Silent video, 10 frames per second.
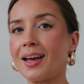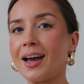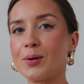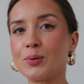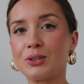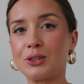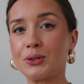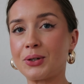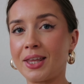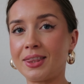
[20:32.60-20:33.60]
I wanted
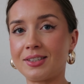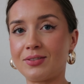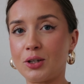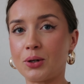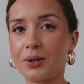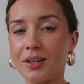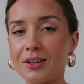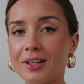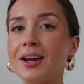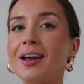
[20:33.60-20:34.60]
to end this video
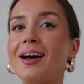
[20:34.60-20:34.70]
here.